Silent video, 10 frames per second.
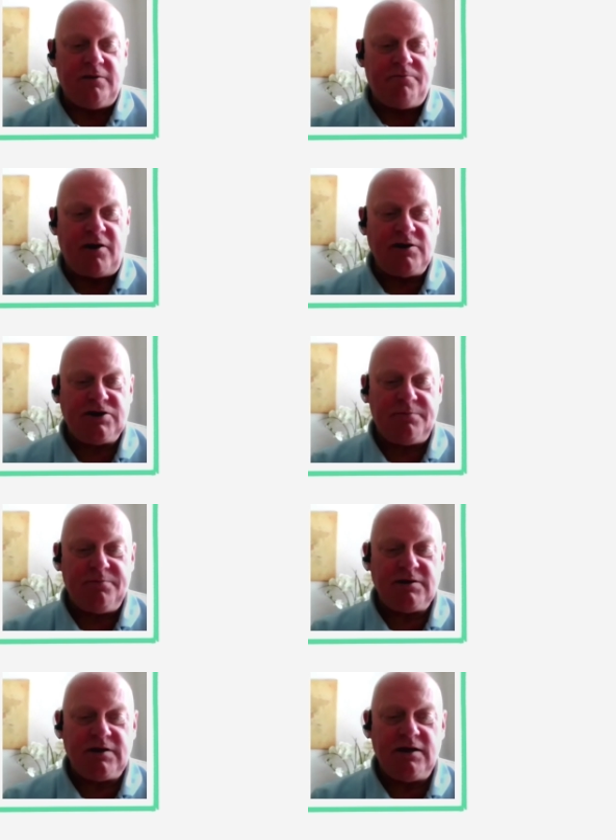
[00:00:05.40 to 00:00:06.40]
of the apprenticeship
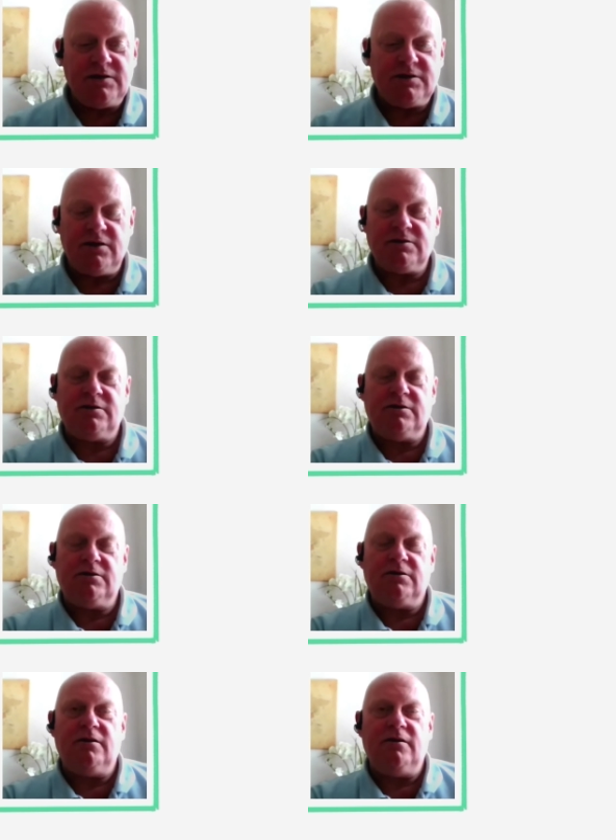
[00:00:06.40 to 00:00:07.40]
is, is that
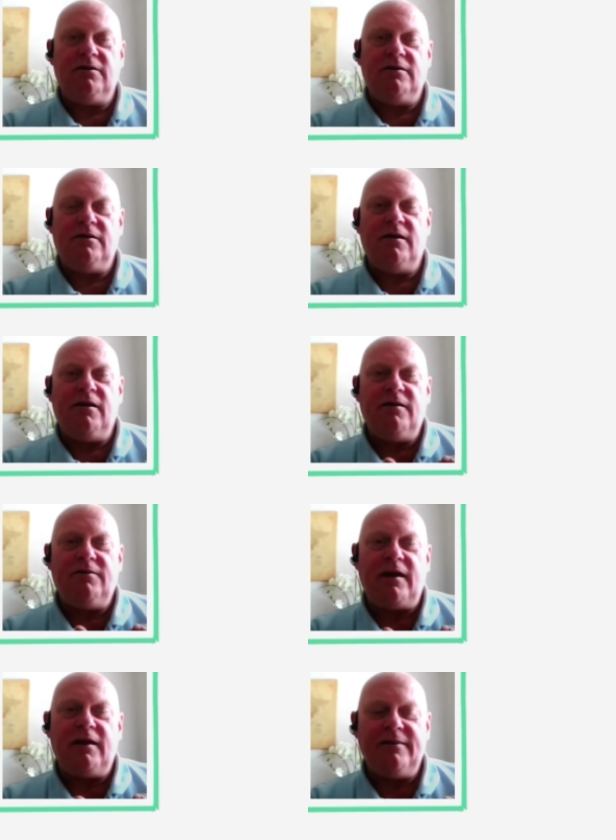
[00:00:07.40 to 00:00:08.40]

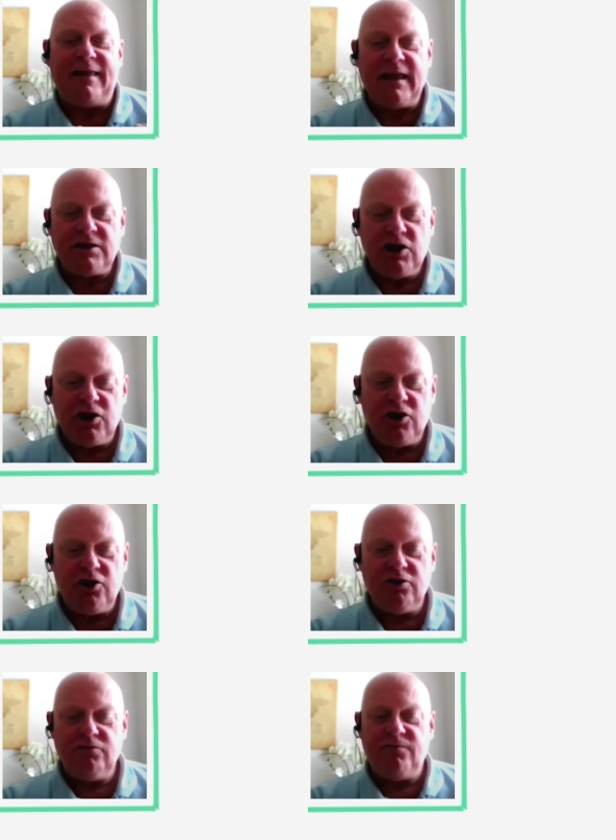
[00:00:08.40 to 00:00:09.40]
they, they get to
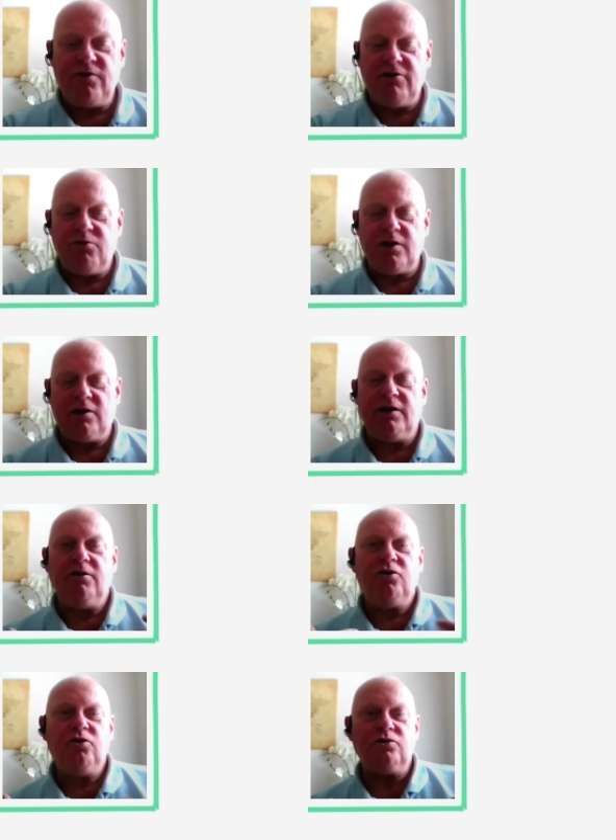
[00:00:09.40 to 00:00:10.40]
learn very
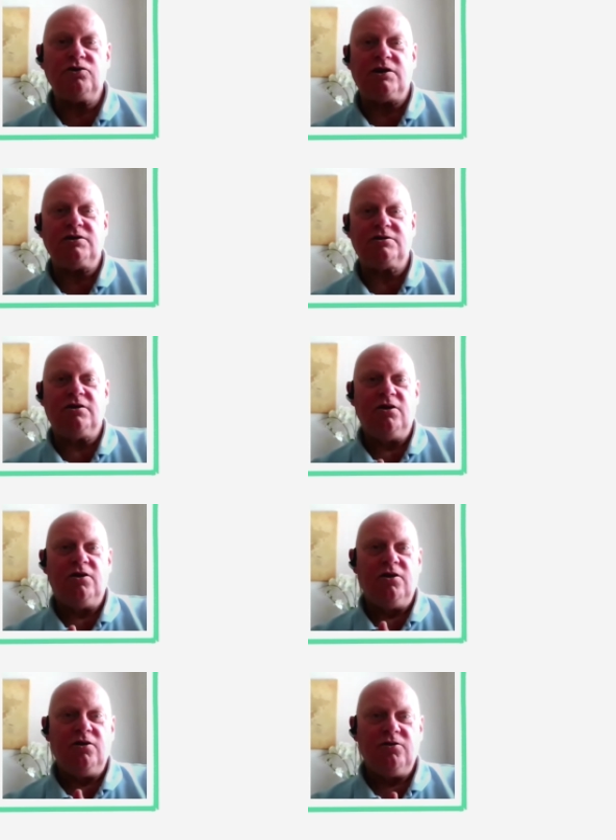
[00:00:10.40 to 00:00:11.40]
quickly, not just
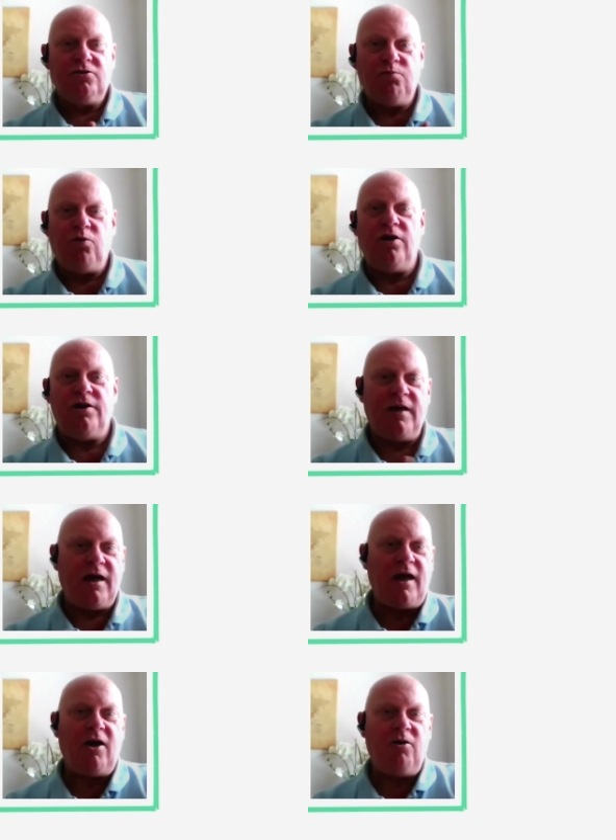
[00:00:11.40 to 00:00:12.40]
the what and the
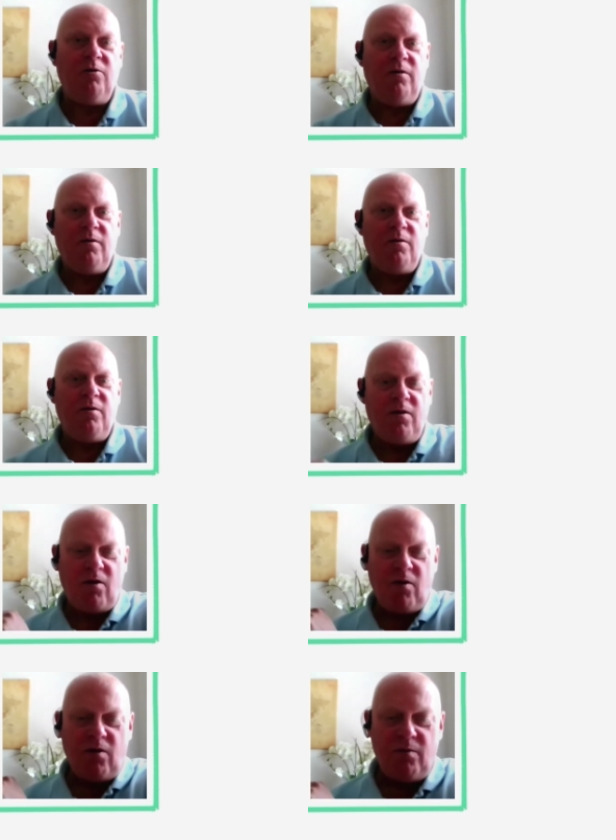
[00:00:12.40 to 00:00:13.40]
how,
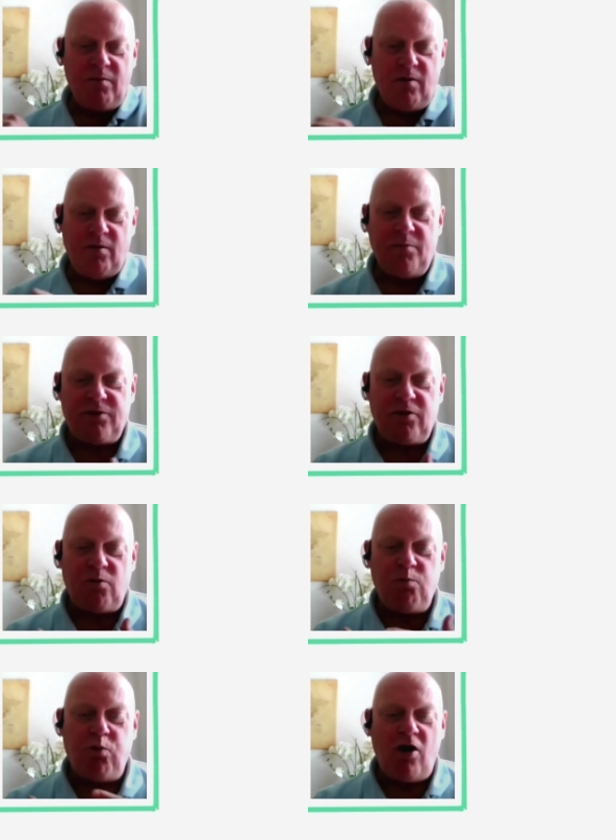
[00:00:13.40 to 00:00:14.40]
but the
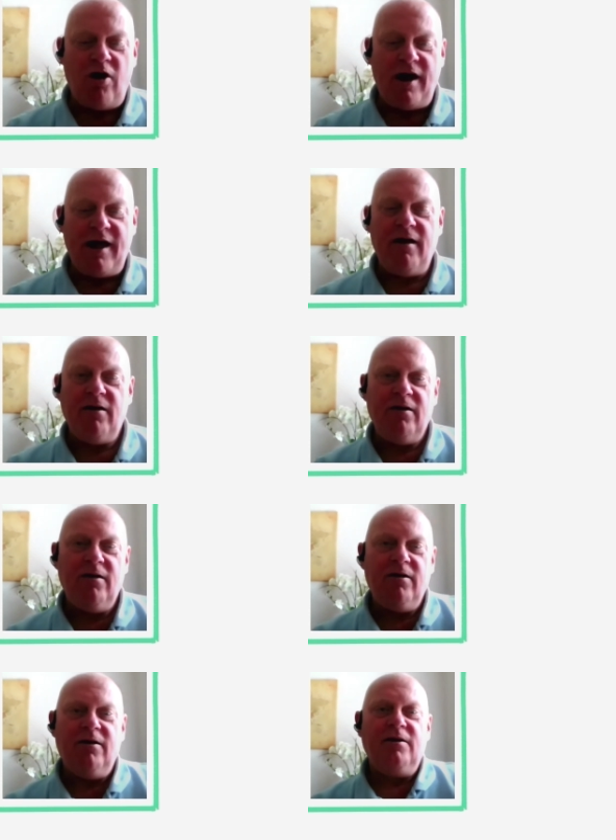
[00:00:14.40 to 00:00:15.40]
why.
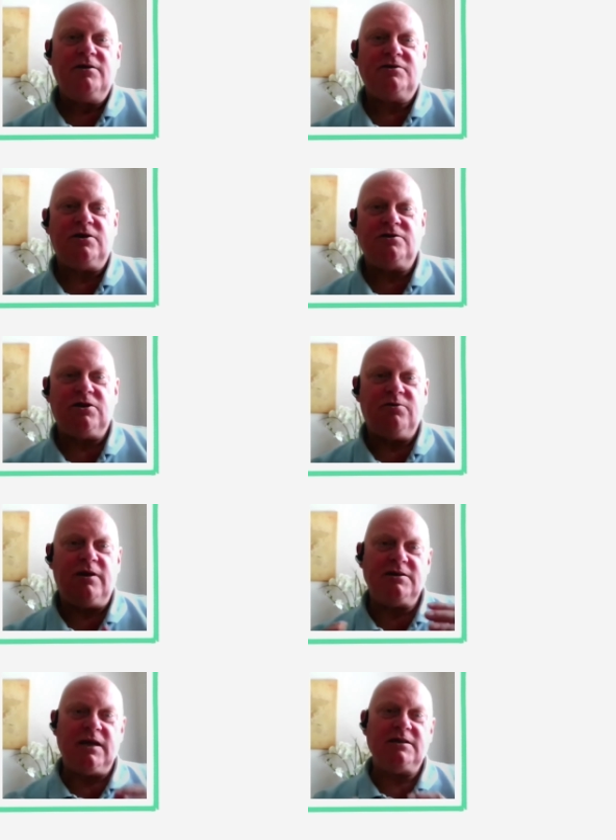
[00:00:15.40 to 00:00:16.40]
So, so
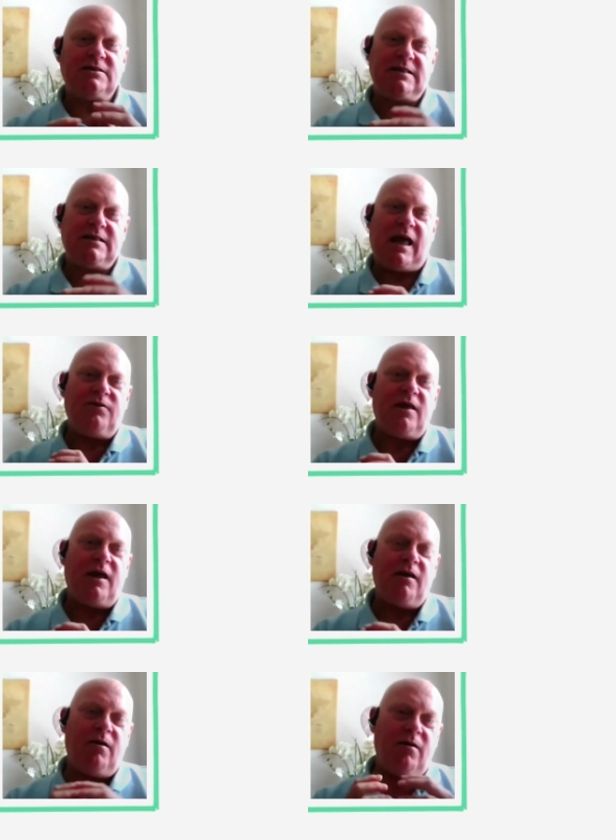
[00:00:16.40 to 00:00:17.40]
it's, it's having
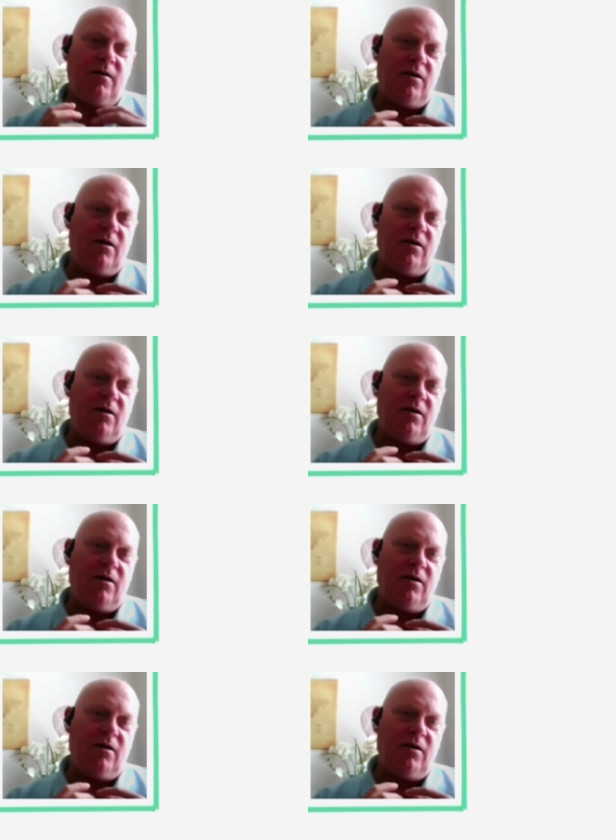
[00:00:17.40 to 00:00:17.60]
that,